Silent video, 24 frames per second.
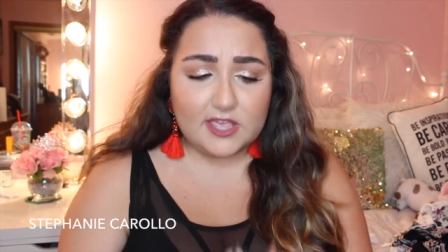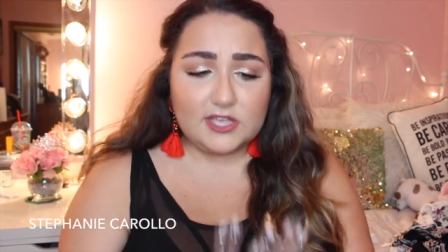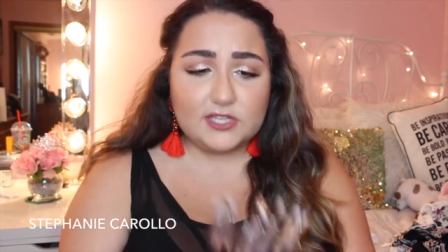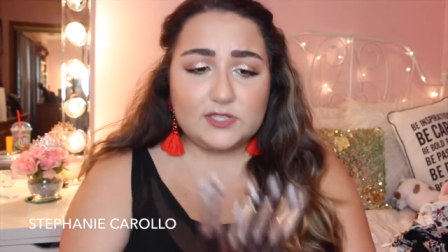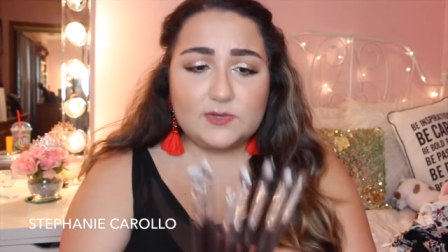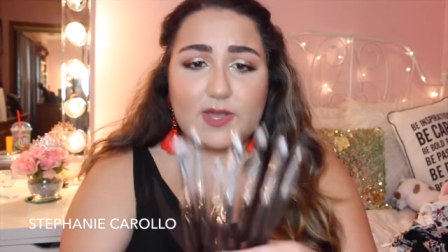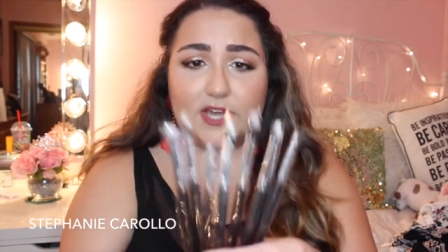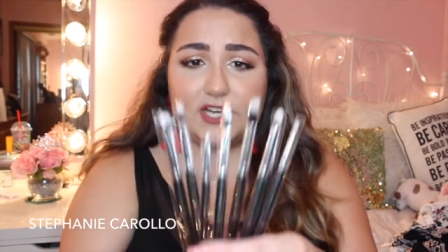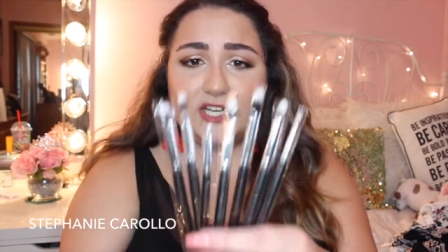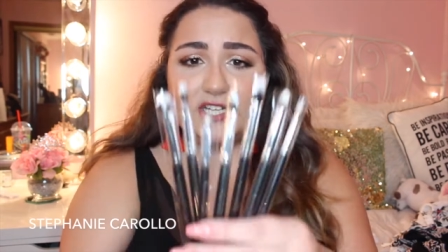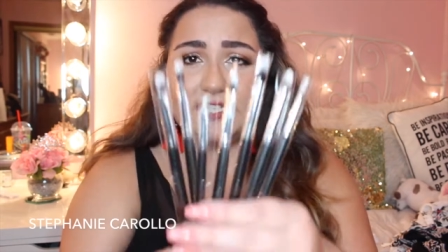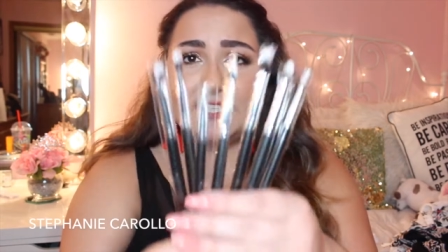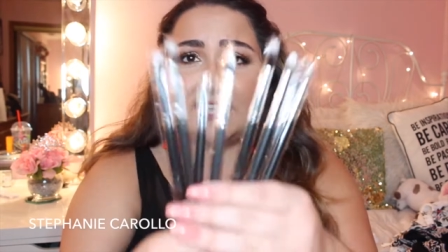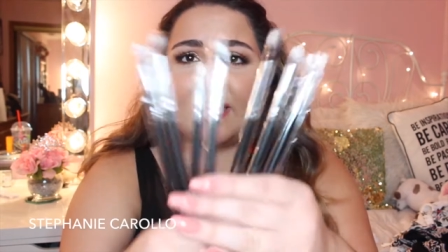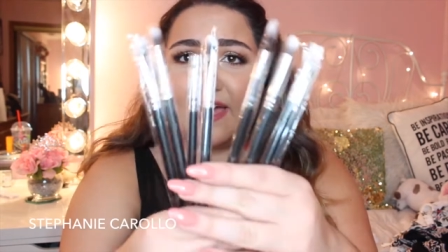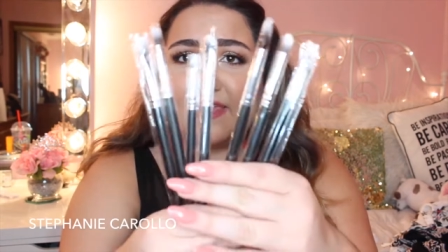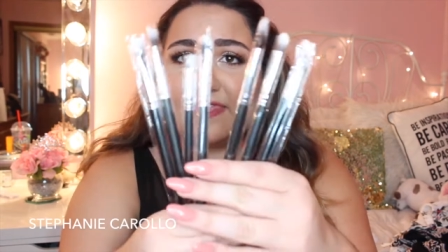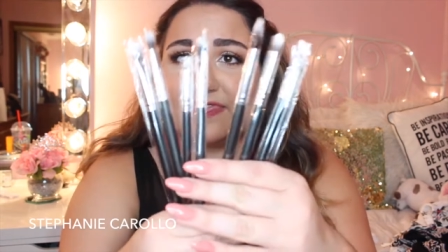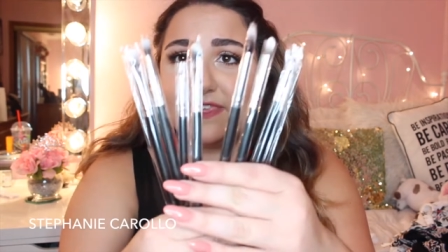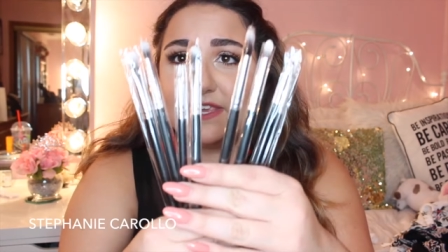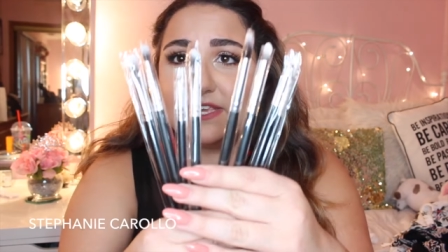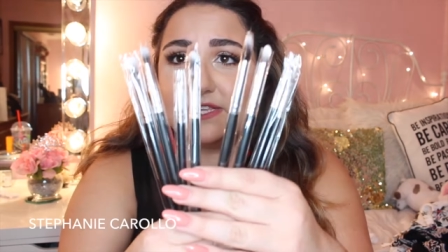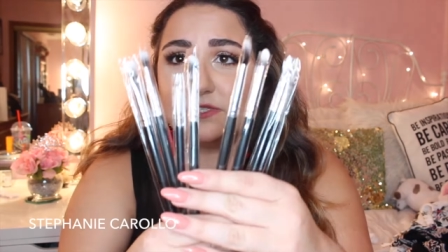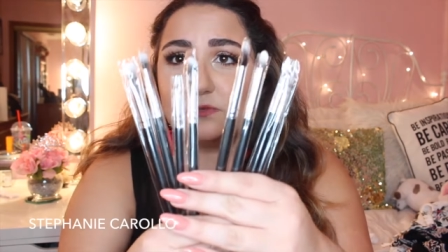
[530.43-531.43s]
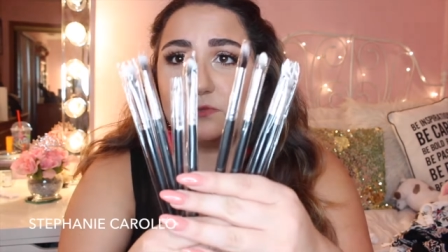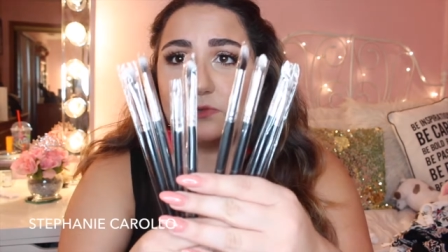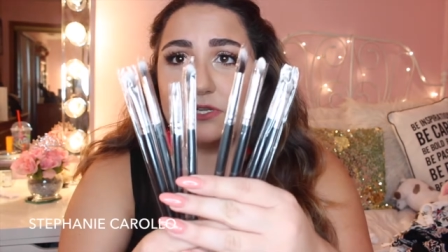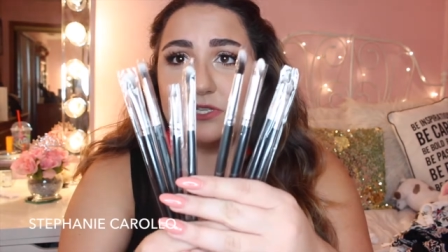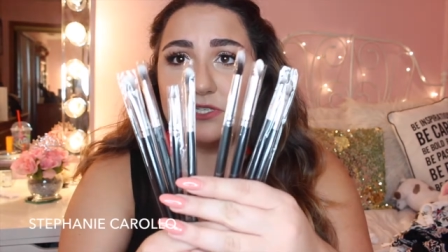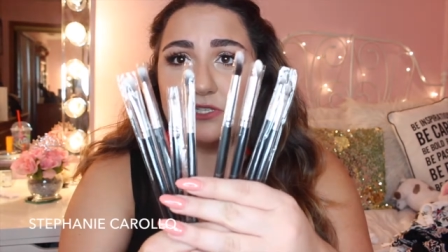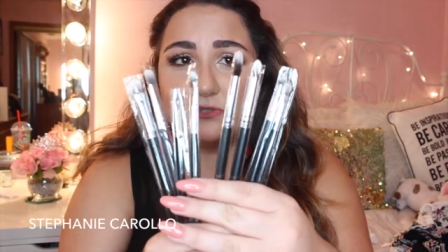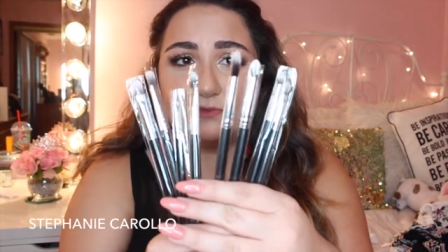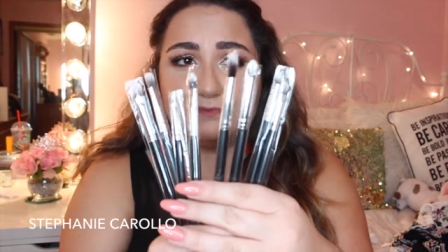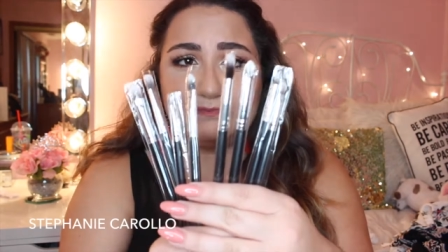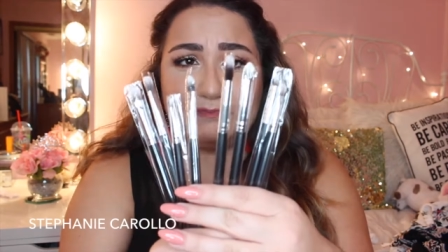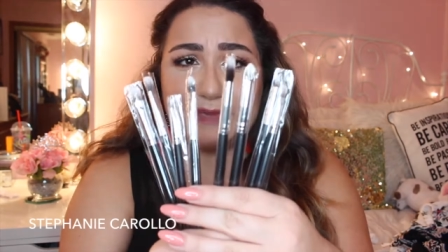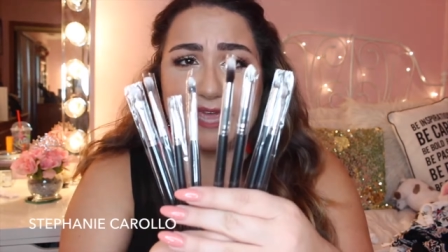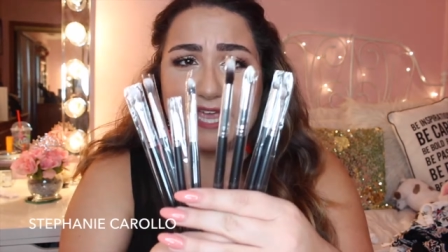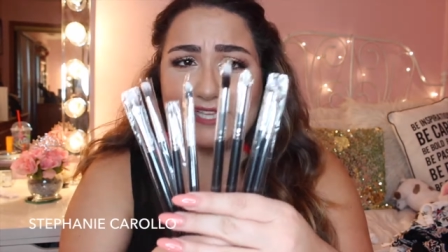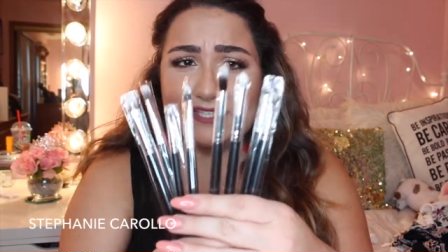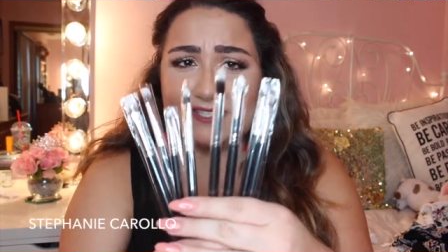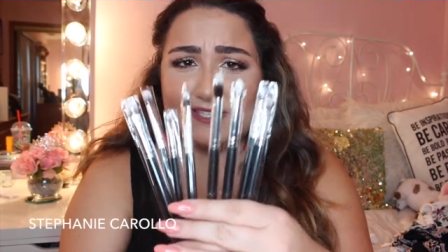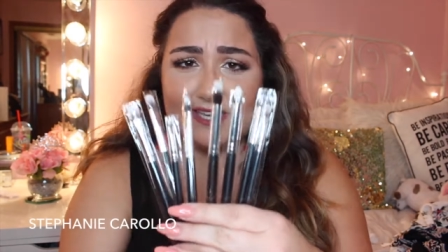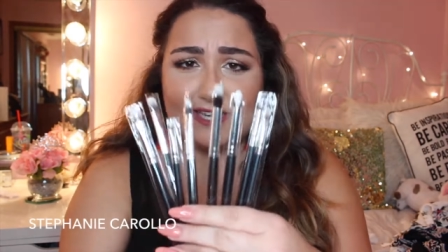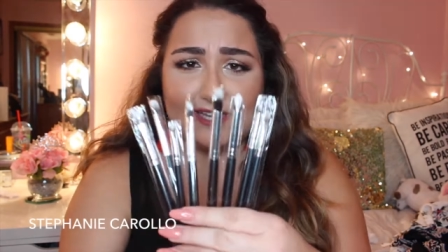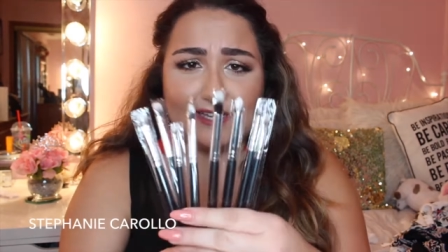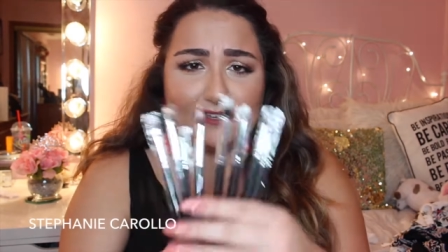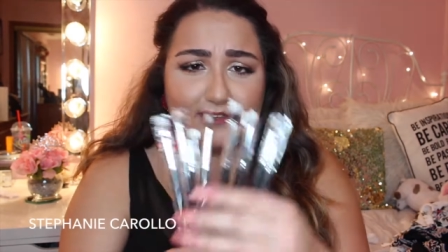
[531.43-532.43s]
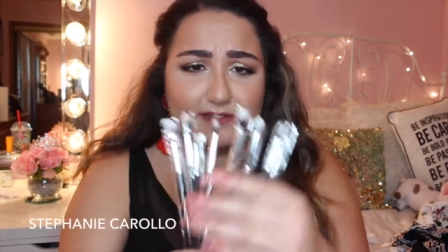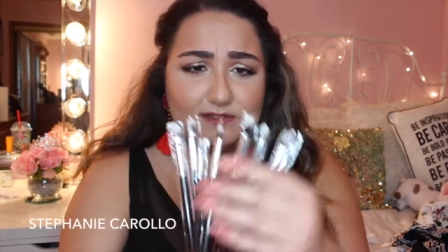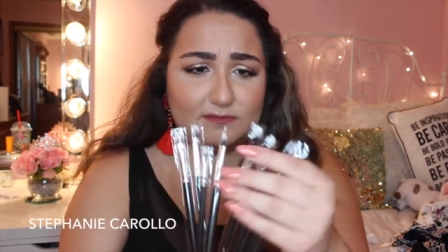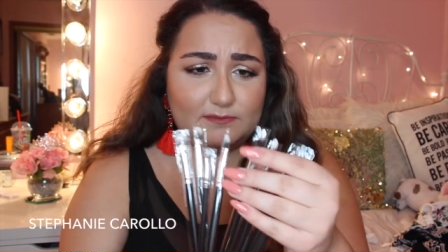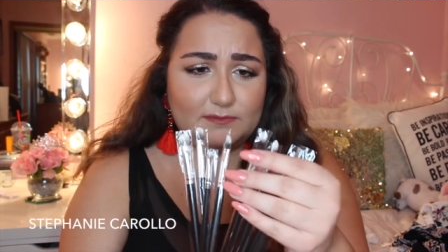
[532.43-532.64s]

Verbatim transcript: So I just got these ones, basic